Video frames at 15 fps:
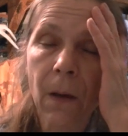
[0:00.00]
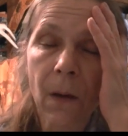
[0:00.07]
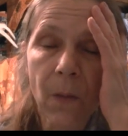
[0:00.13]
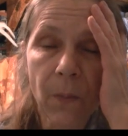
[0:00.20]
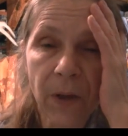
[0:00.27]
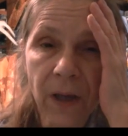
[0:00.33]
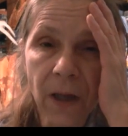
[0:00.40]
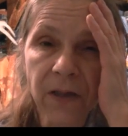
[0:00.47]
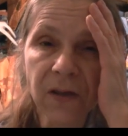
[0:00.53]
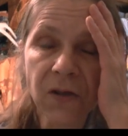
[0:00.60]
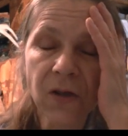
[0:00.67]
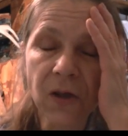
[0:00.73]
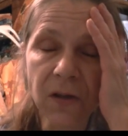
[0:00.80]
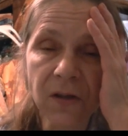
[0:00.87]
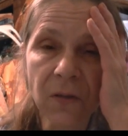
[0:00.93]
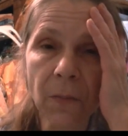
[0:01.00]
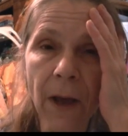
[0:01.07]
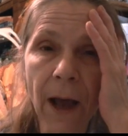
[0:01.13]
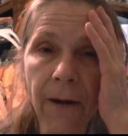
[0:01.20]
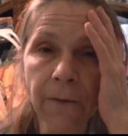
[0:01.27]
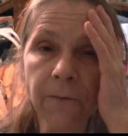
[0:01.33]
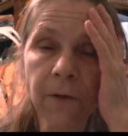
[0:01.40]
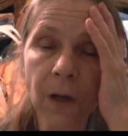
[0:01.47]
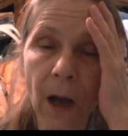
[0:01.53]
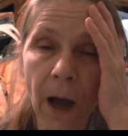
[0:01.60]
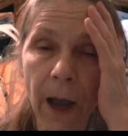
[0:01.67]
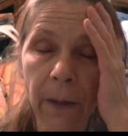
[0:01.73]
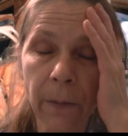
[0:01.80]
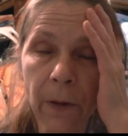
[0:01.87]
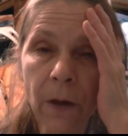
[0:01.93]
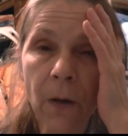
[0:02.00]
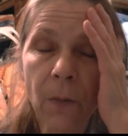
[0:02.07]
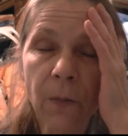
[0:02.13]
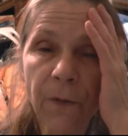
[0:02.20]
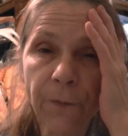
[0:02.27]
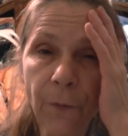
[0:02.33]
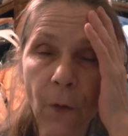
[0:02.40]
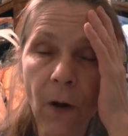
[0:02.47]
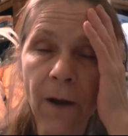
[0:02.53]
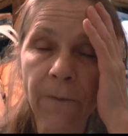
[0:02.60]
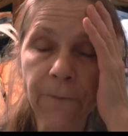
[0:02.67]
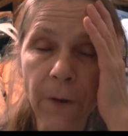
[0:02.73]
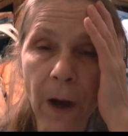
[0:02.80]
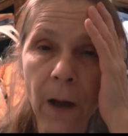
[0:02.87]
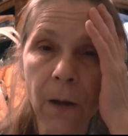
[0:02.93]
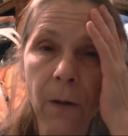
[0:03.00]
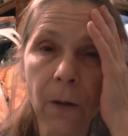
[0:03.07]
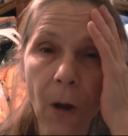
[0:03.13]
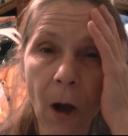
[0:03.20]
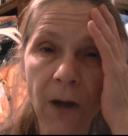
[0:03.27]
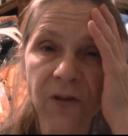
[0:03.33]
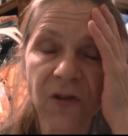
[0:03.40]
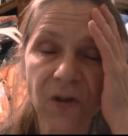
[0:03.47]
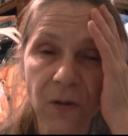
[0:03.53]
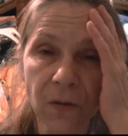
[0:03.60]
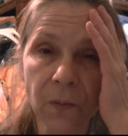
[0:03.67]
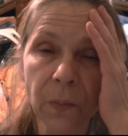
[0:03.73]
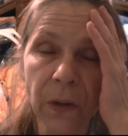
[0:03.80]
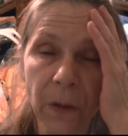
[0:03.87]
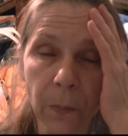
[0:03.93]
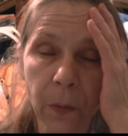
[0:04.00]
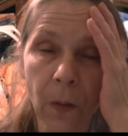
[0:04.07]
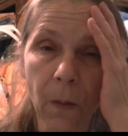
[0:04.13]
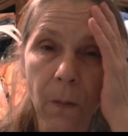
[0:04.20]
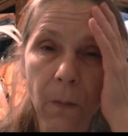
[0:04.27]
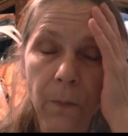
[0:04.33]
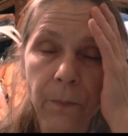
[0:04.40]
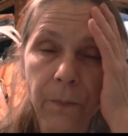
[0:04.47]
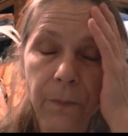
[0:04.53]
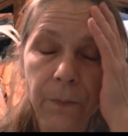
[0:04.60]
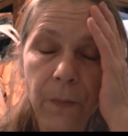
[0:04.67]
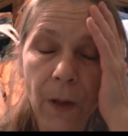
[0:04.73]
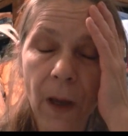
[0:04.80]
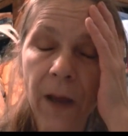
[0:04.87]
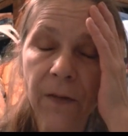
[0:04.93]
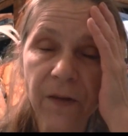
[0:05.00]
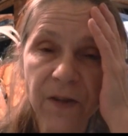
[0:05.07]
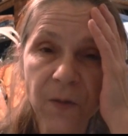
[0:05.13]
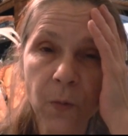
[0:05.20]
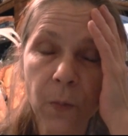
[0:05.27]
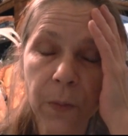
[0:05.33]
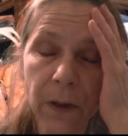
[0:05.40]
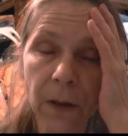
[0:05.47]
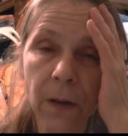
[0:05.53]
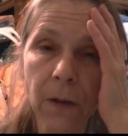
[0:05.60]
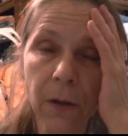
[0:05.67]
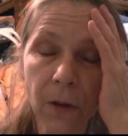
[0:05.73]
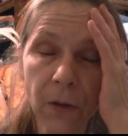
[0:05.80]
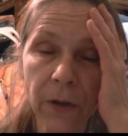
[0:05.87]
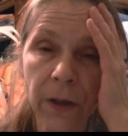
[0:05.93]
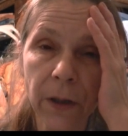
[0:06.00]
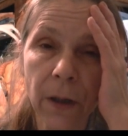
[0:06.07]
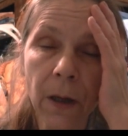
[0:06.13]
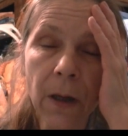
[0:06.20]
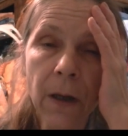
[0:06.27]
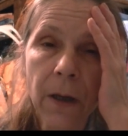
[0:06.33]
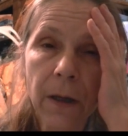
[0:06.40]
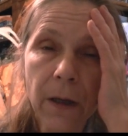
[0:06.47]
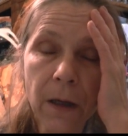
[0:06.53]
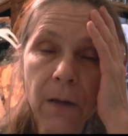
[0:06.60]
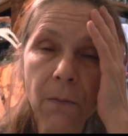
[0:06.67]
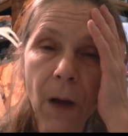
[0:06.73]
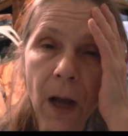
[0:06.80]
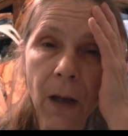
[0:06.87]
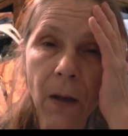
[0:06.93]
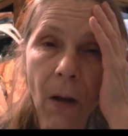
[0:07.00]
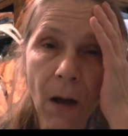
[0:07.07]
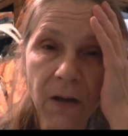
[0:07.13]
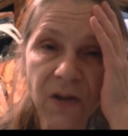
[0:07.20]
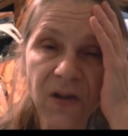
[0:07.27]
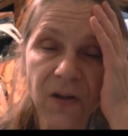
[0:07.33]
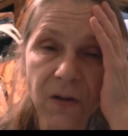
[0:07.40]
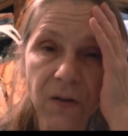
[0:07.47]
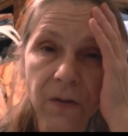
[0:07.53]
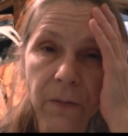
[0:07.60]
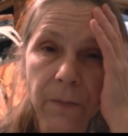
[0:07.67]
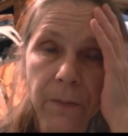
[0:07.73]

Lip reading: Because it's just a matter of time before I file a lawsuit, people. And this will be included in my lawsuit.